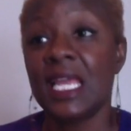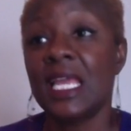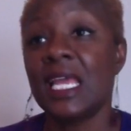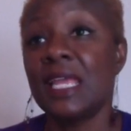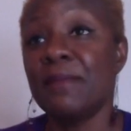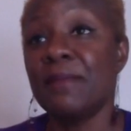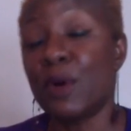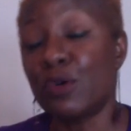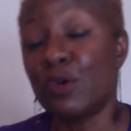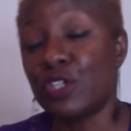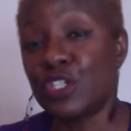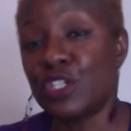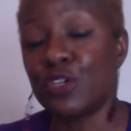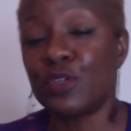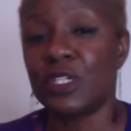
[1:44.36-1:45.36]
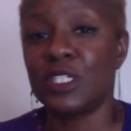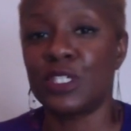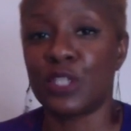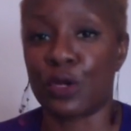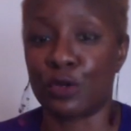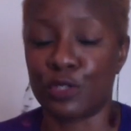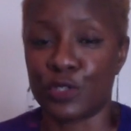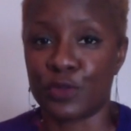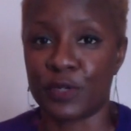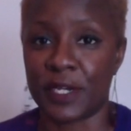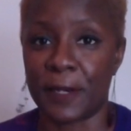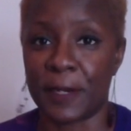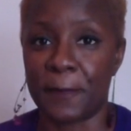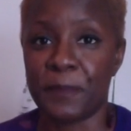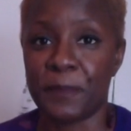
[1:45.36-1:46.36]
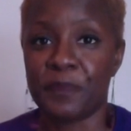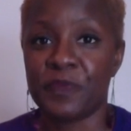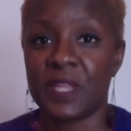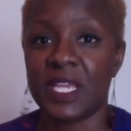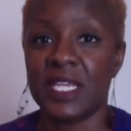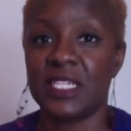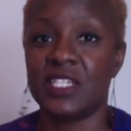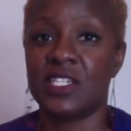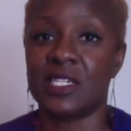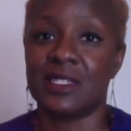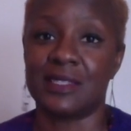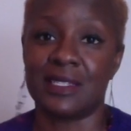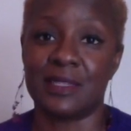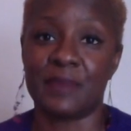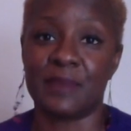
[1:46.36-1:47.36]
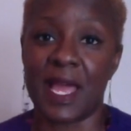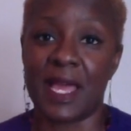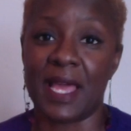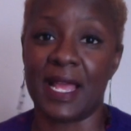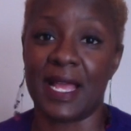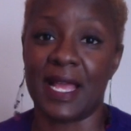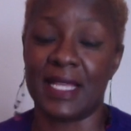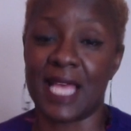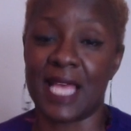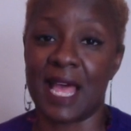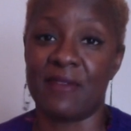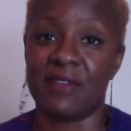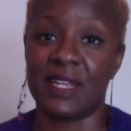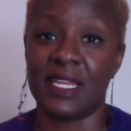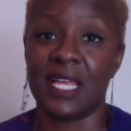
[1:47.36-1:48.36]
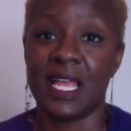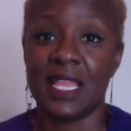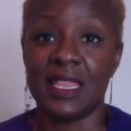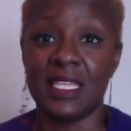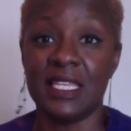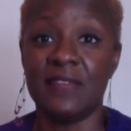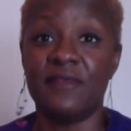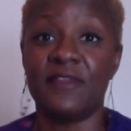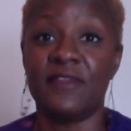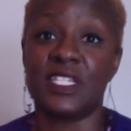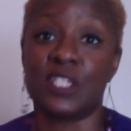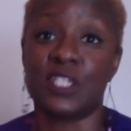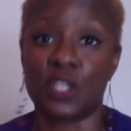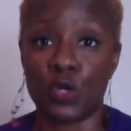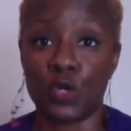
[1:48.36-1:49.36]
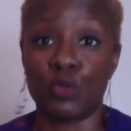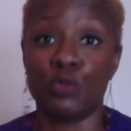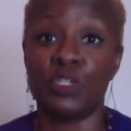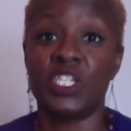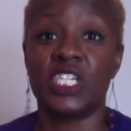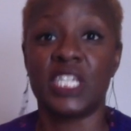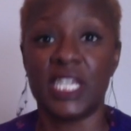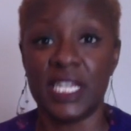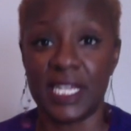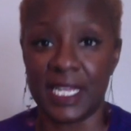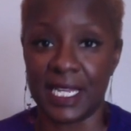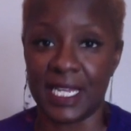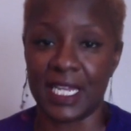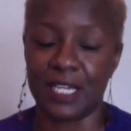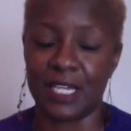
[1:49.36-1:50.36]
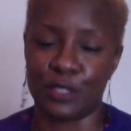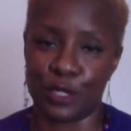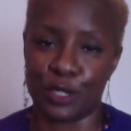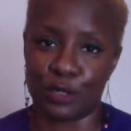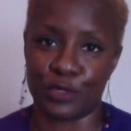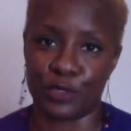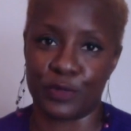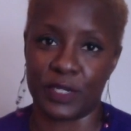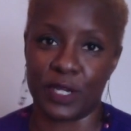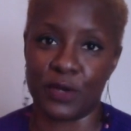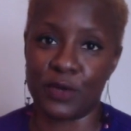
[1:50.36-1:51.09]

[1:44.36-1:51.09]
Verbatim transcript: emotional adultery is just as bad as having the physical cheating adultery.